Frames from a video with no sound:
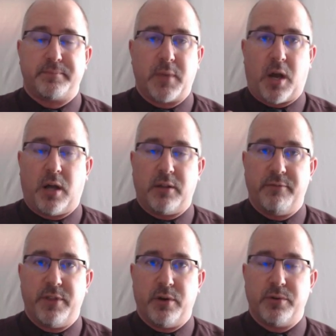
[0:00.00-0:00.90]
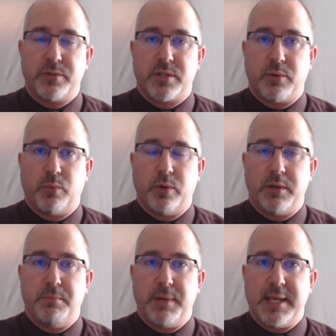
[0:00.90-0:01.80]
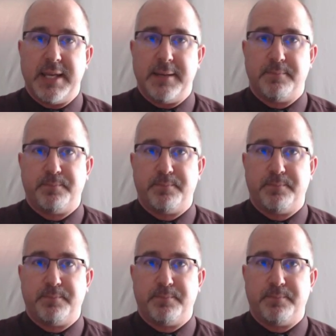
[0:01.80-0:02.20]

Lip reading: all of those would be